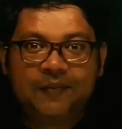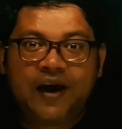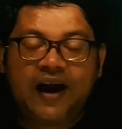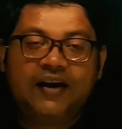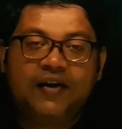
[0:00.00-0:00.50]

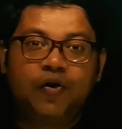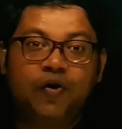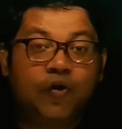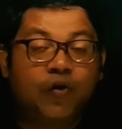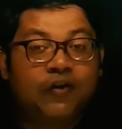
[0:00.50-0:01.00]
And
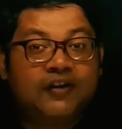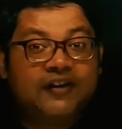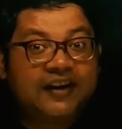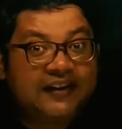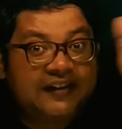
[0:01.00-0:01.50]
over
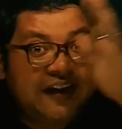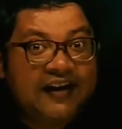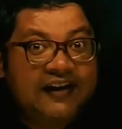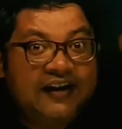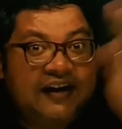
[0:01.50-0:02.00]
there, in their
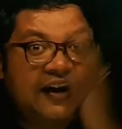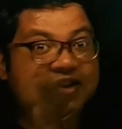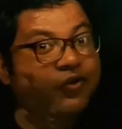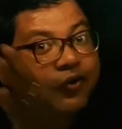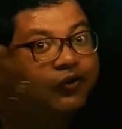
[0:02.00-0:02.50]

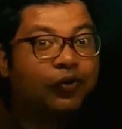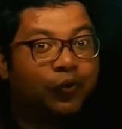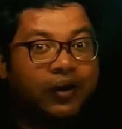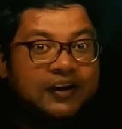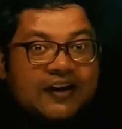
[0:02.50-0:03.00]
interaction also,
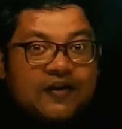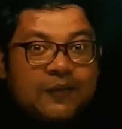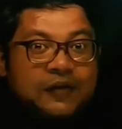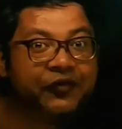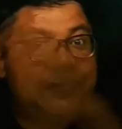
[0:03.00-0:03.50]
one gets
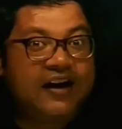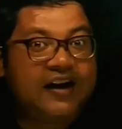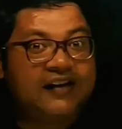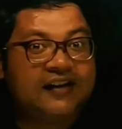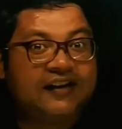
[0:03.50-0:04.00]
benefit and
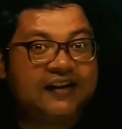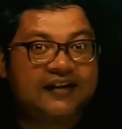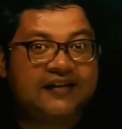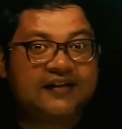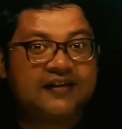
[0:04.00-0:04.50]
other
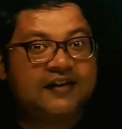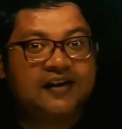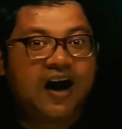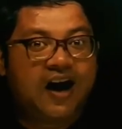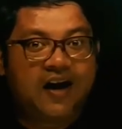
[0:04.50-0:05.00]
gets
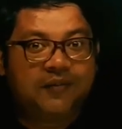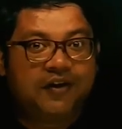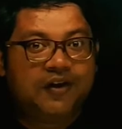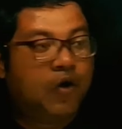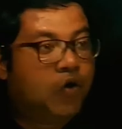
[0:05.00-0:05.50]
harmed.
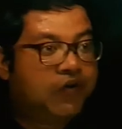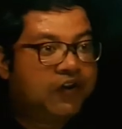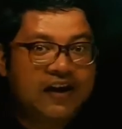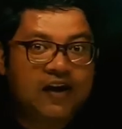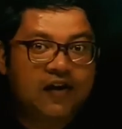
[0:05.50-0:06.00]
Over
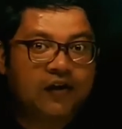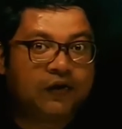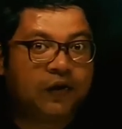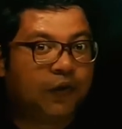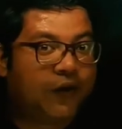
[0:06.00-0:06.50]
here
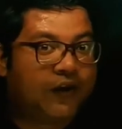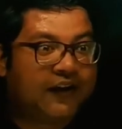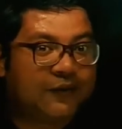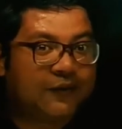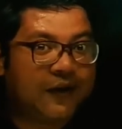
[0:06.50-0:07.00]
also, one
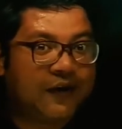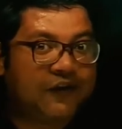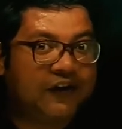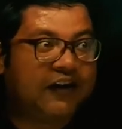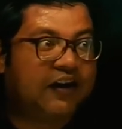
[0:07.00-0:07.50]
gets
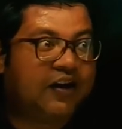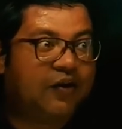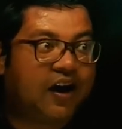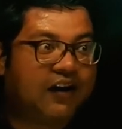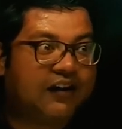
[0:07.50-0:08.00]
benefited,
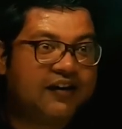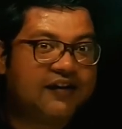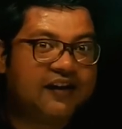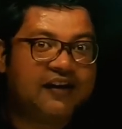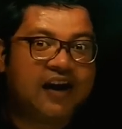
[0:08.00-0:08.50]
other is
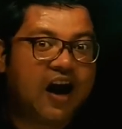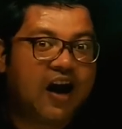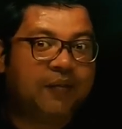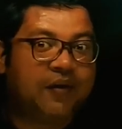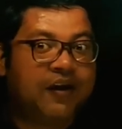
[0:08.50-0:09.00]
getting
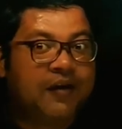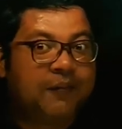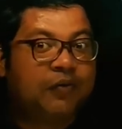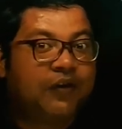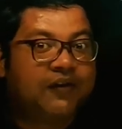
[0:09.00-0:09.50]
harmed.
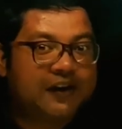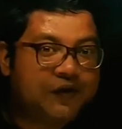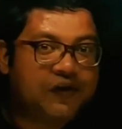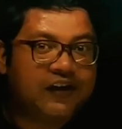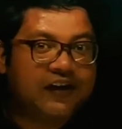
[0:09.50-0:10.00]
But what's the
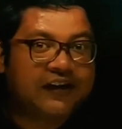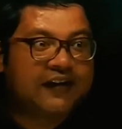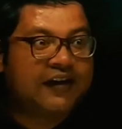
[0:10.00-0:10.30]
difference?